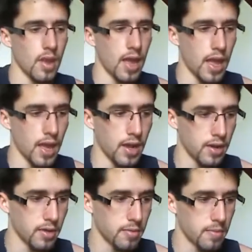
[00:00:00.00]

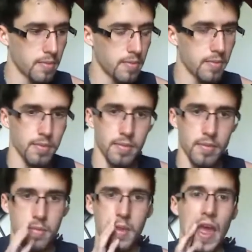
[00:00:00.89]
And
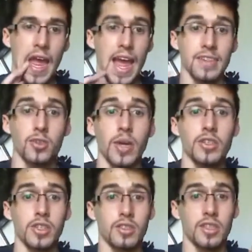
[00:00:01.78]
I asked
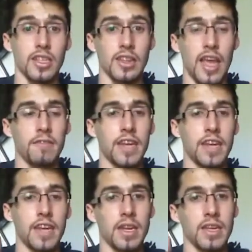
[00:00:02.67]
questions. The left
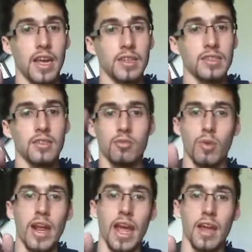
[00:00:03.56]
hand meant yes,
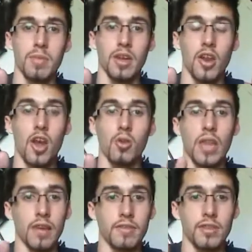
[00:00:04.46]
right hand meant no,
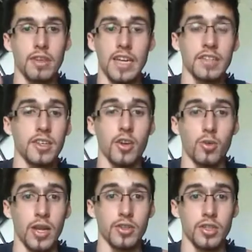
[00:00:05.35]
yes and no
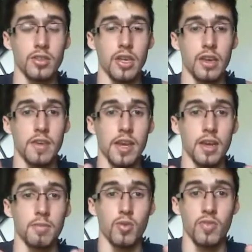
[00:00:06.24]
questions, and if he
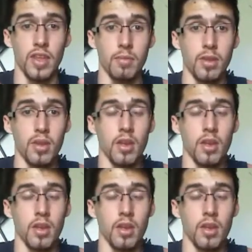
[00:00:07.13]
could move them.